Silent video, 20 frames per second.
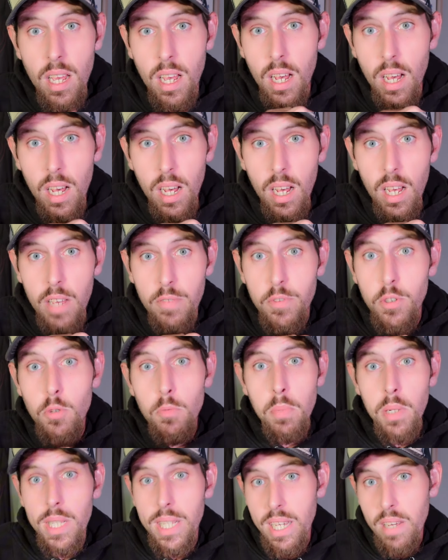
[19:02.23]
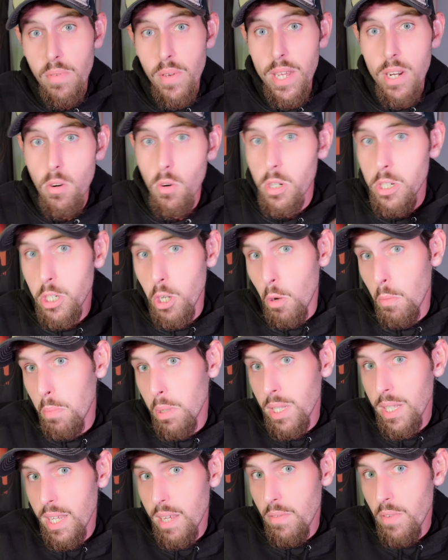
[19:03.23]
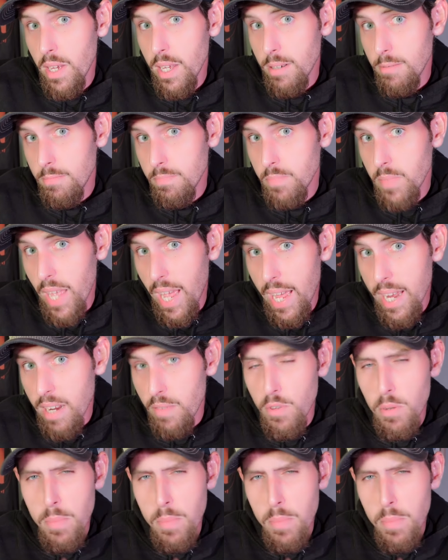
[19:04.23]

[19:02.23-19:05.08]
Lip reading: If you believe it or don't believe it. And if you